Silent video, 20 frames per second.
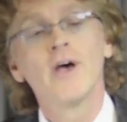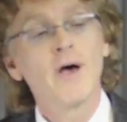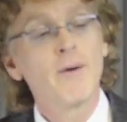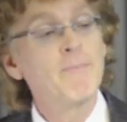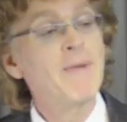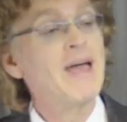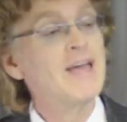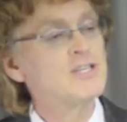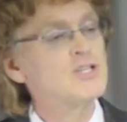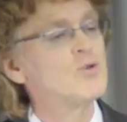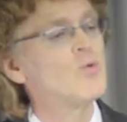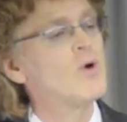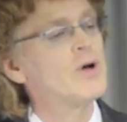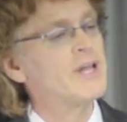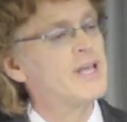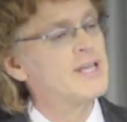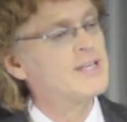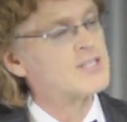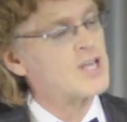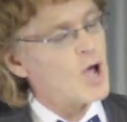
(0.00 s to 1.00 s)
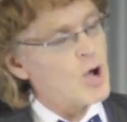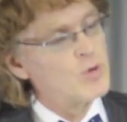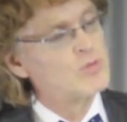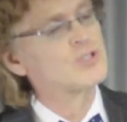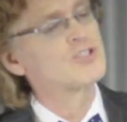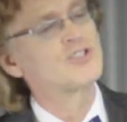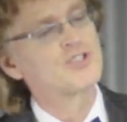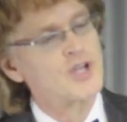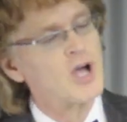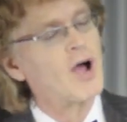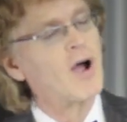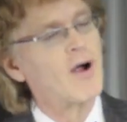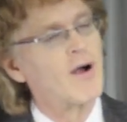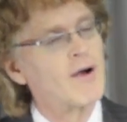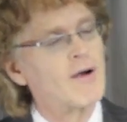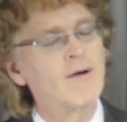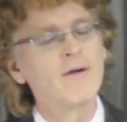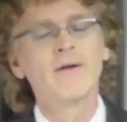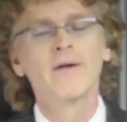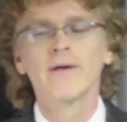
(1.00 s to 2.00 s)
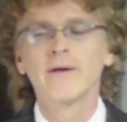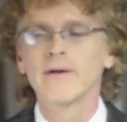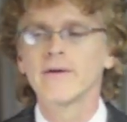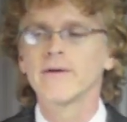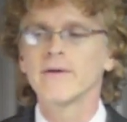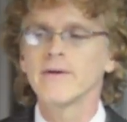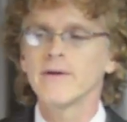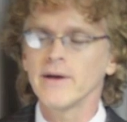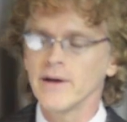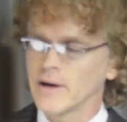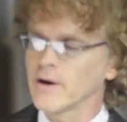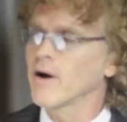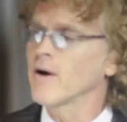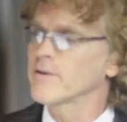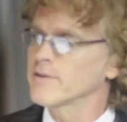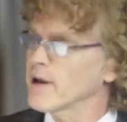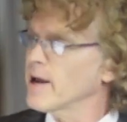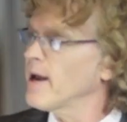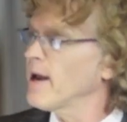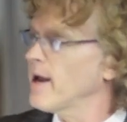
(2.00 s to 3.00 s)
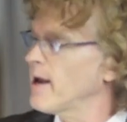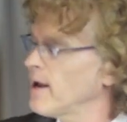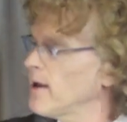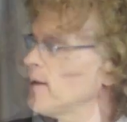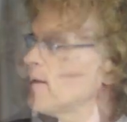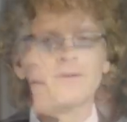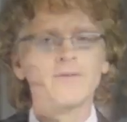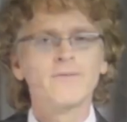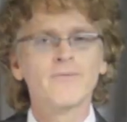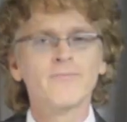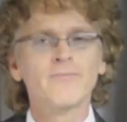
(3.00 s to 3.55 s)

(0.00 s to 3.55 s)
imagine what his hosts are in our day